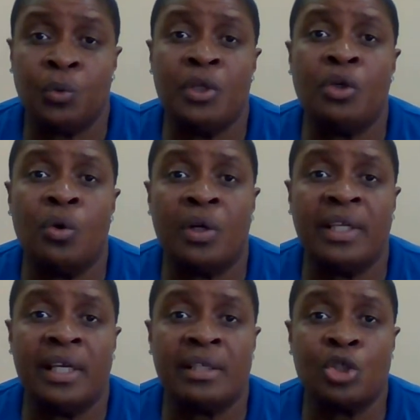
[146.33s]
we call
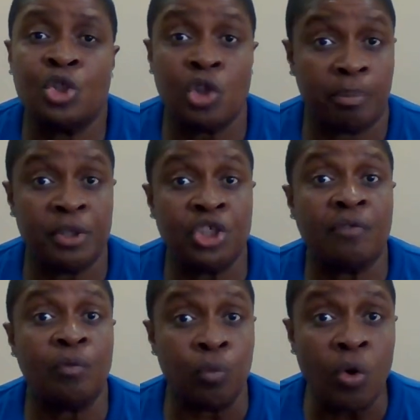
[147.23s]
here stoppage
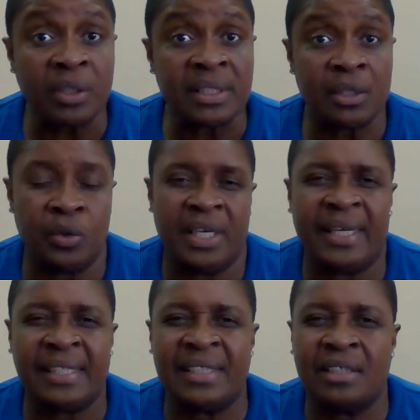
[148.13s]
of water, or you
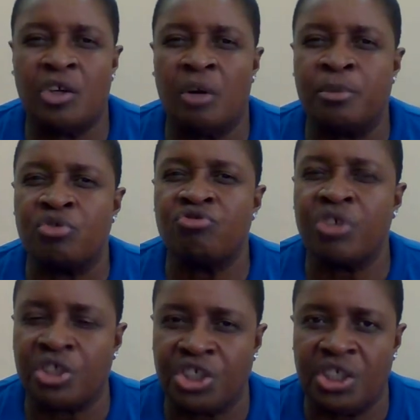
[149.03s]
get that
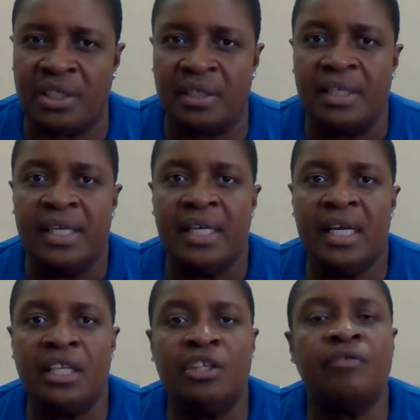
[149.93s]
obstruction
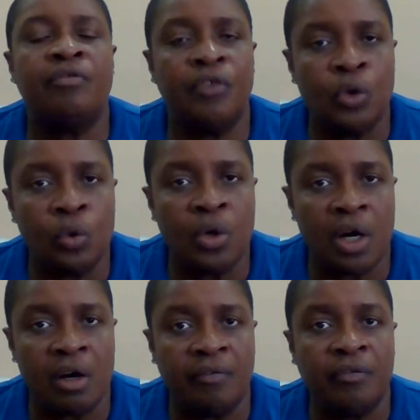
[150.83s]
in the flow
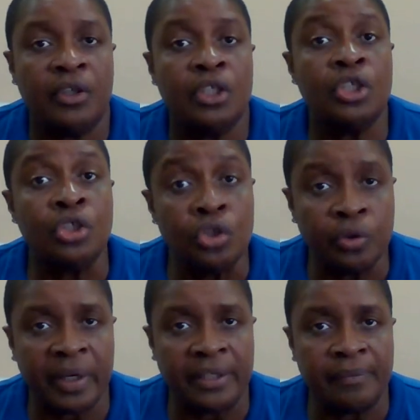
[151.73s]
of the
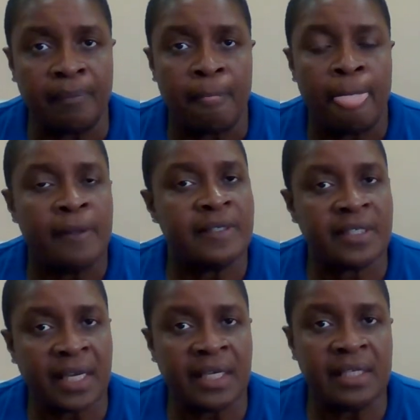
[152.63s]
urine.
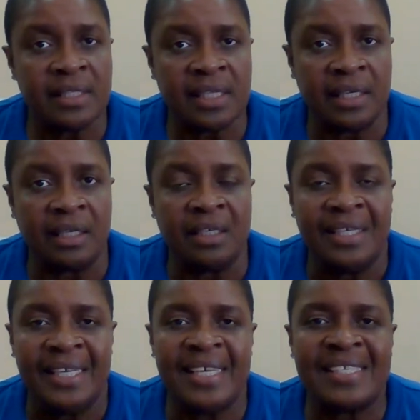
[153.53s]
Second thing
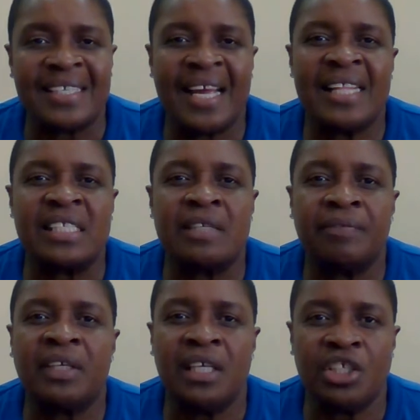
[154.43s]
is
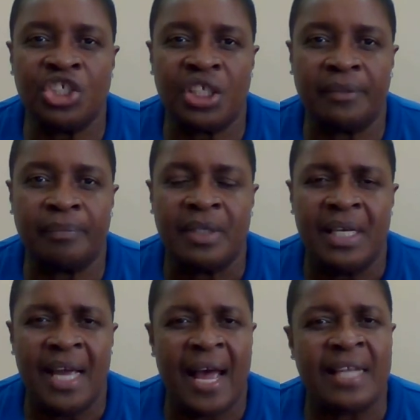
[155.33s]
calcification.
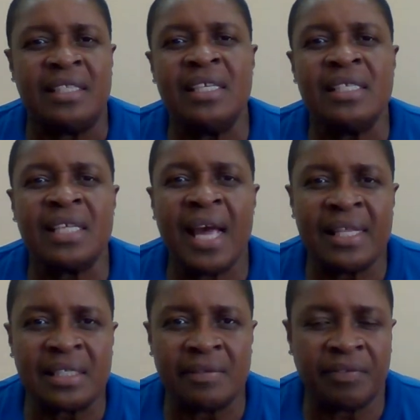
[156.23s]
And these
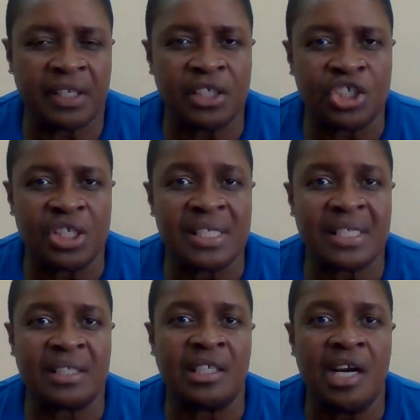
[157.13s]

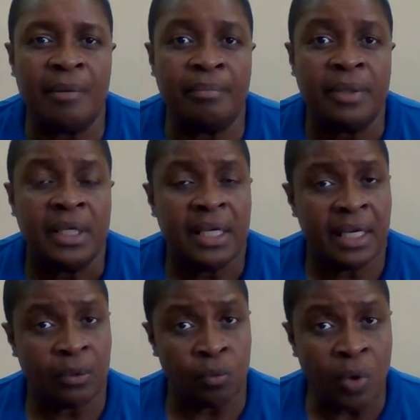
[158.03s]
calcifications could come
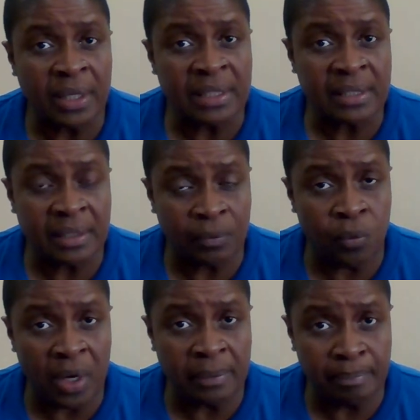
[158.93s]
in
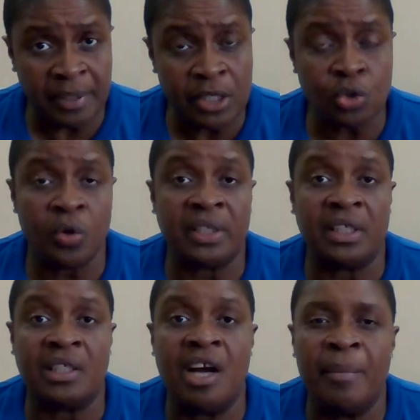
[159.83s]
one piece or it
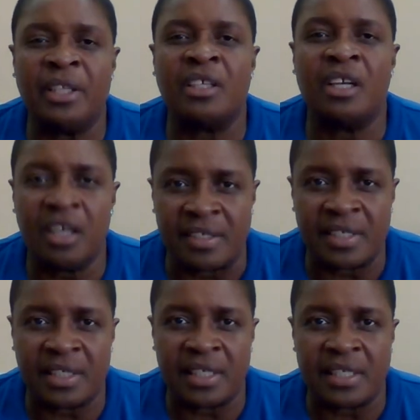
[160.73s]
could come in
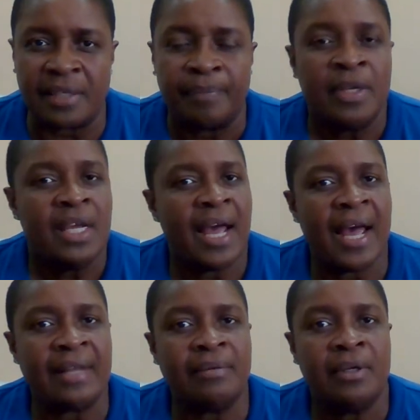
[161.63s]
clusters.
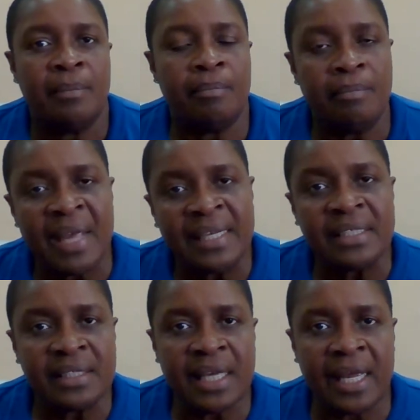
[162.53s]
And
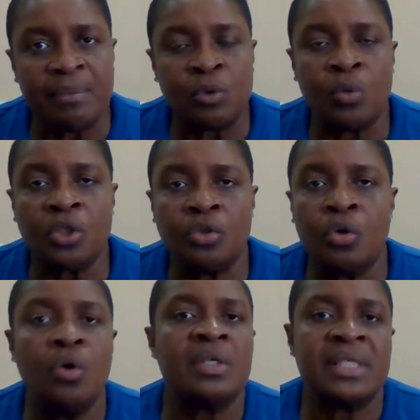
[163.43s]
many times what
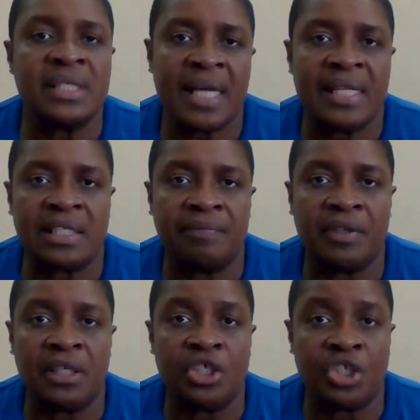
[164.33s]
causes
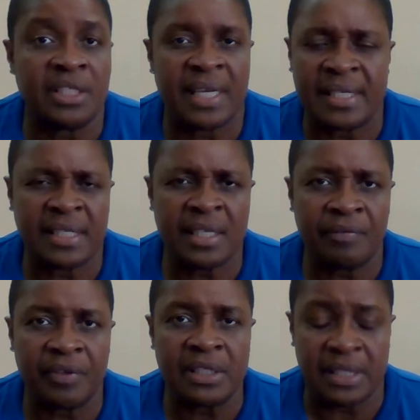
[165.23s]
calcifications, there are
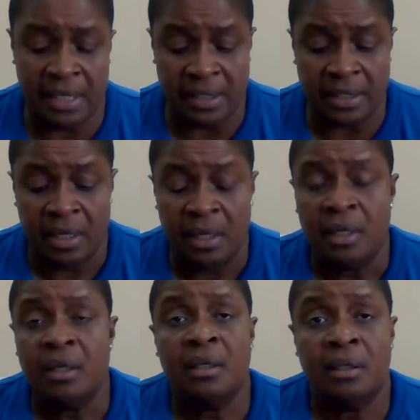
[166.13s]
several things:
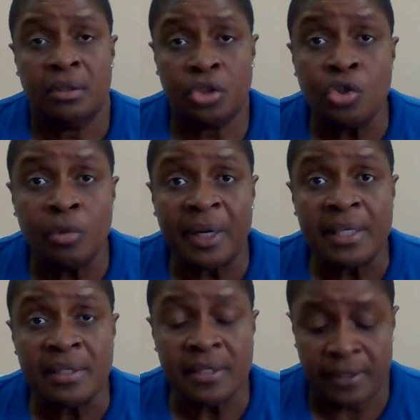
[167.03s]

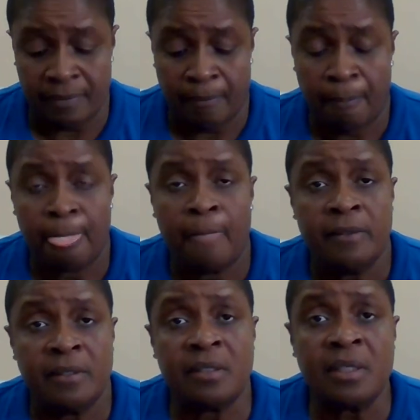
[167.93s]
tumors,
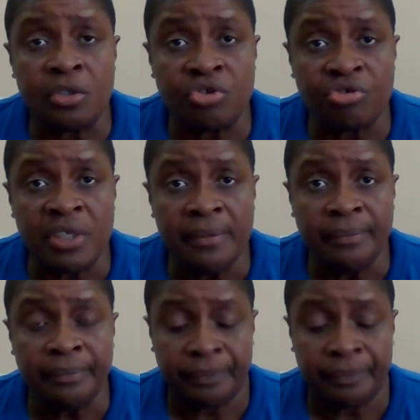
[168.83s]
surgery,